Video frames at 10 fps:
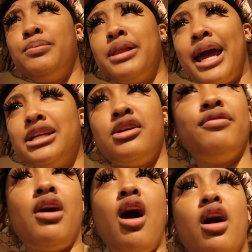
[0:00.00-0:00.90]
plan to
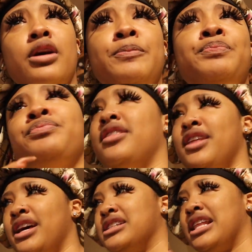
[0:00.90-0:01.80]
vlog
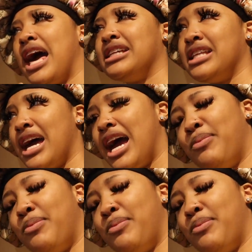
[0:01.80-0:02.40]
this last night.